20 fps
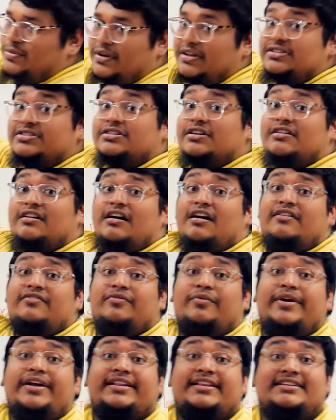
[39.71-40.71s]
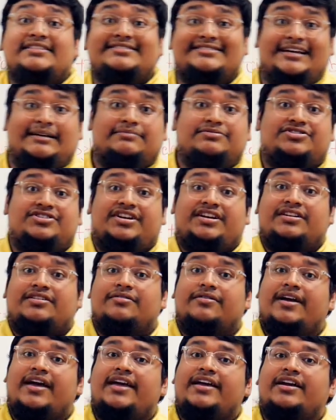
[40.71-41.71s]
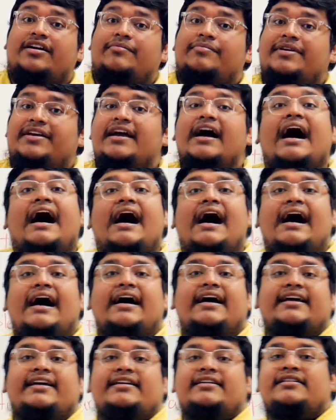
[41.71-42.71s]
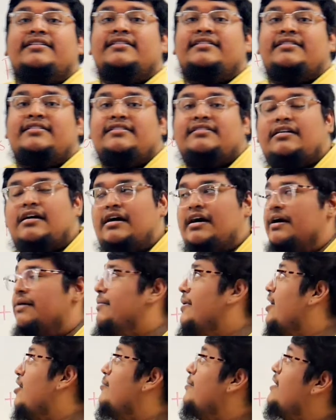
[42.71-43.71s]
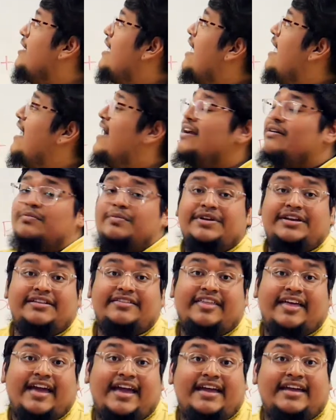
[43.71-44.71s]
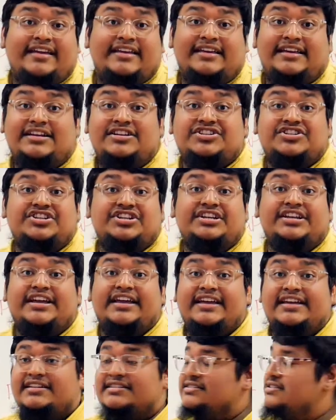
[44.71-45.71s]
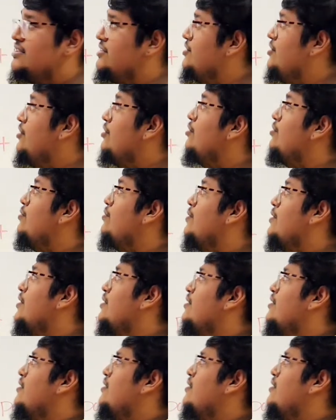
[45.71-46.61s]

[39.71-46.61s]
want to start off with the subject, okay? It could be I, we, they, he, she, it, you,